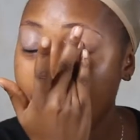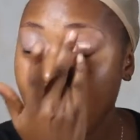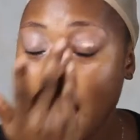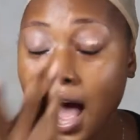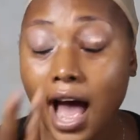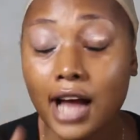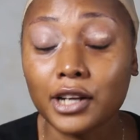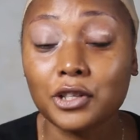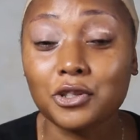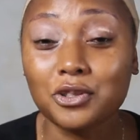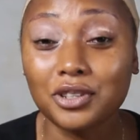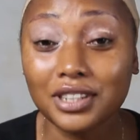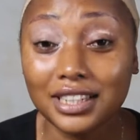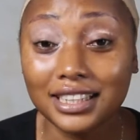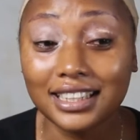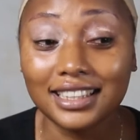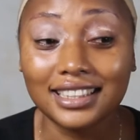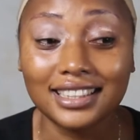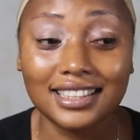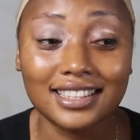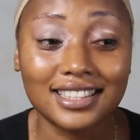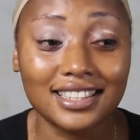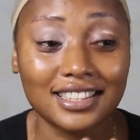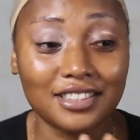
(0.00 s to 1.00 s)
Actually,
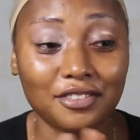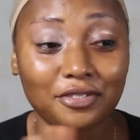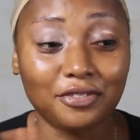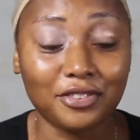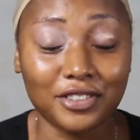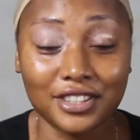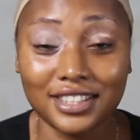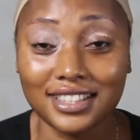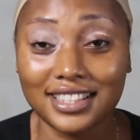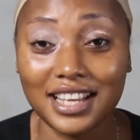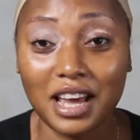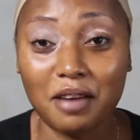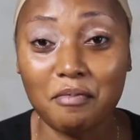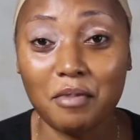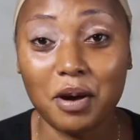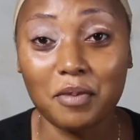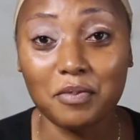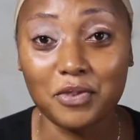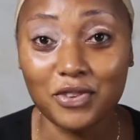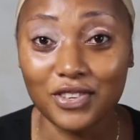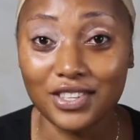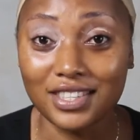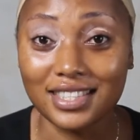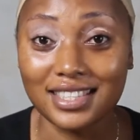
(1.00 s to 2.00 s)
this is the first time
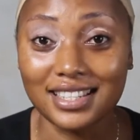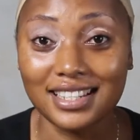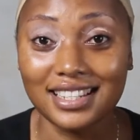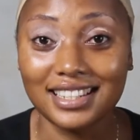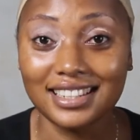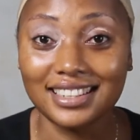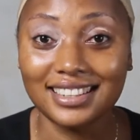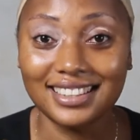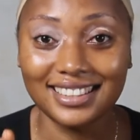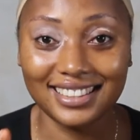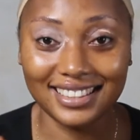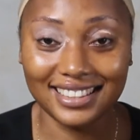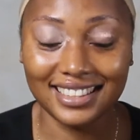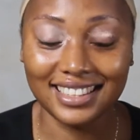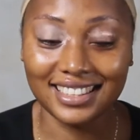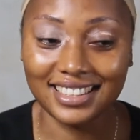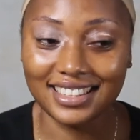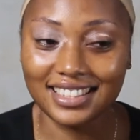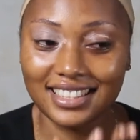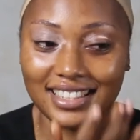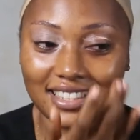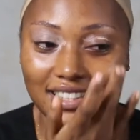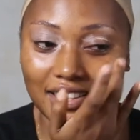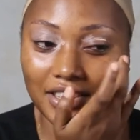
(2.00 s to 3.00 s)
I'm using
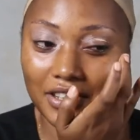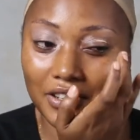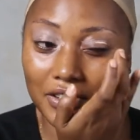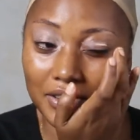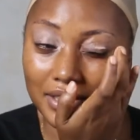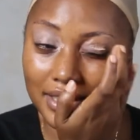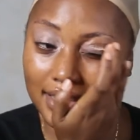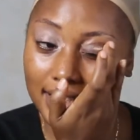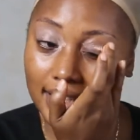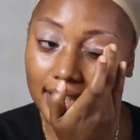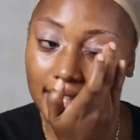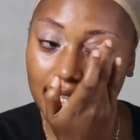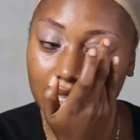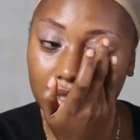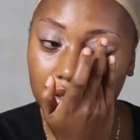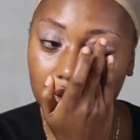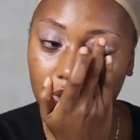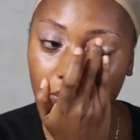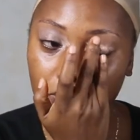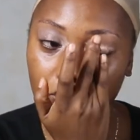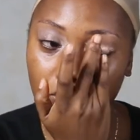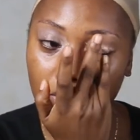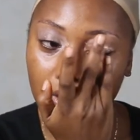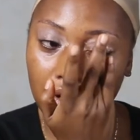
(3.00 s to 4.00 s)
this concealer
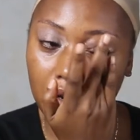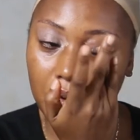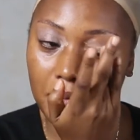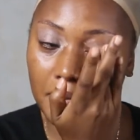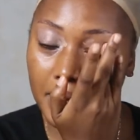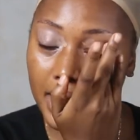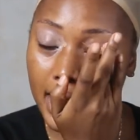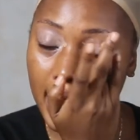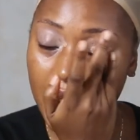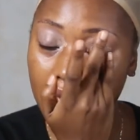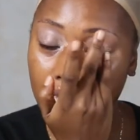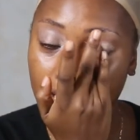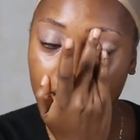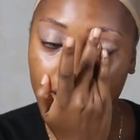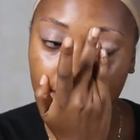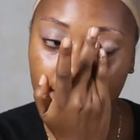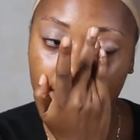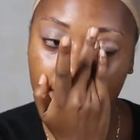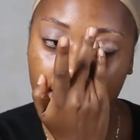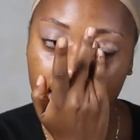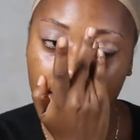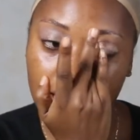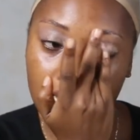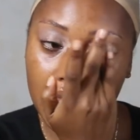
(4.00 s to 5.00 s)
to work on my
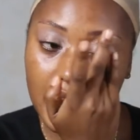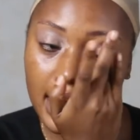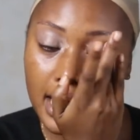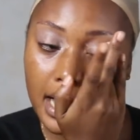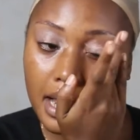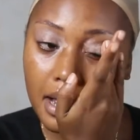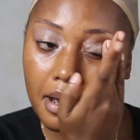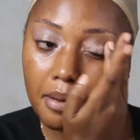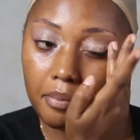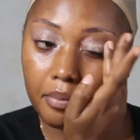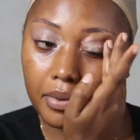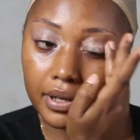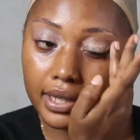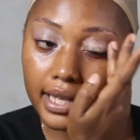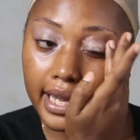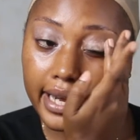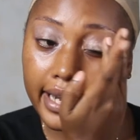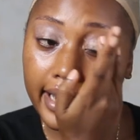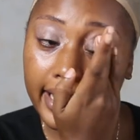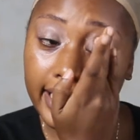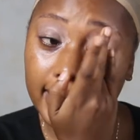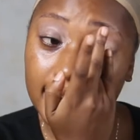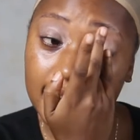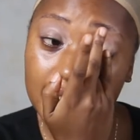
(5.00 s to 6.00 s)
eyes. But like
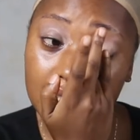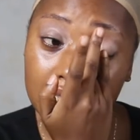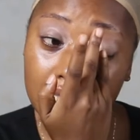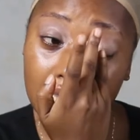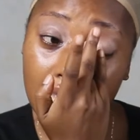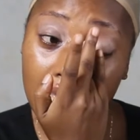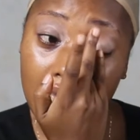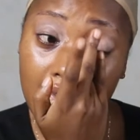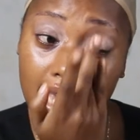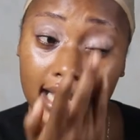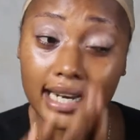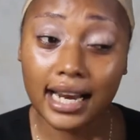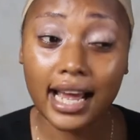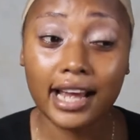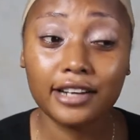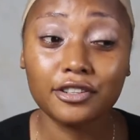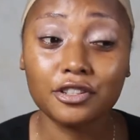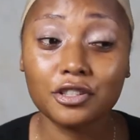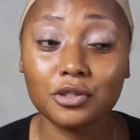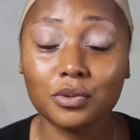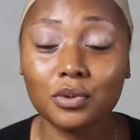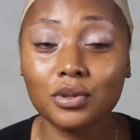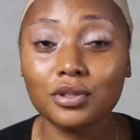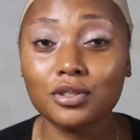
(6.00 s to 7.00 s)
I said, I
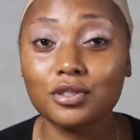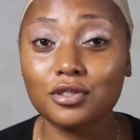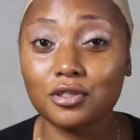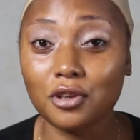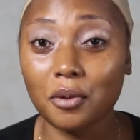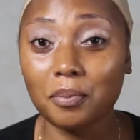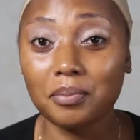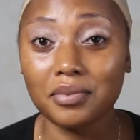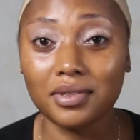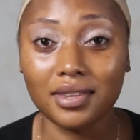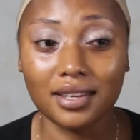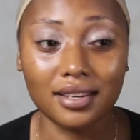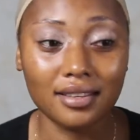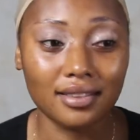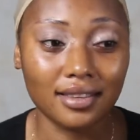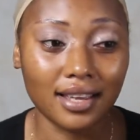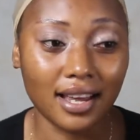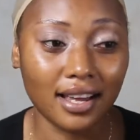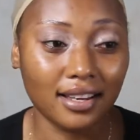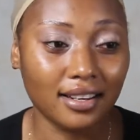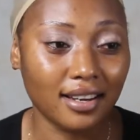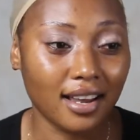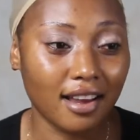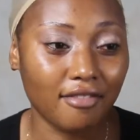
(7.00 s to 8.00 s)
just want something
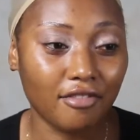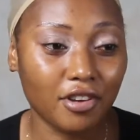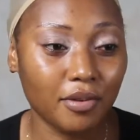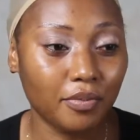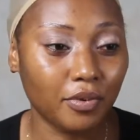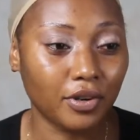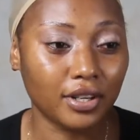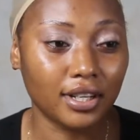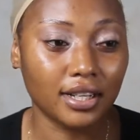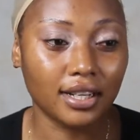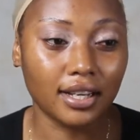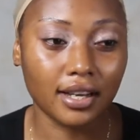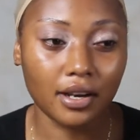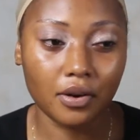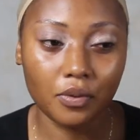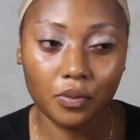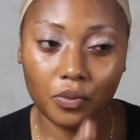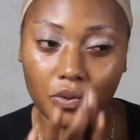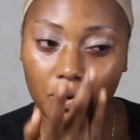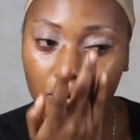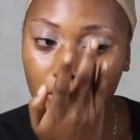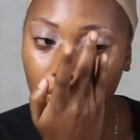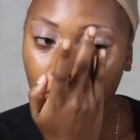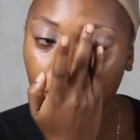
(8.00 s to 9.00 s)
that everybody can
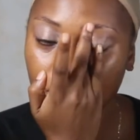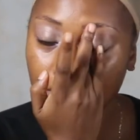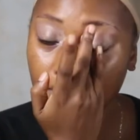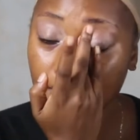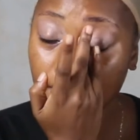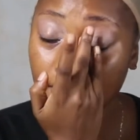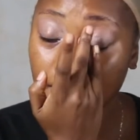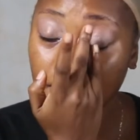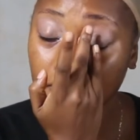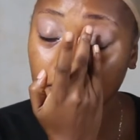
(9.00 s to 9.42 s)
work with.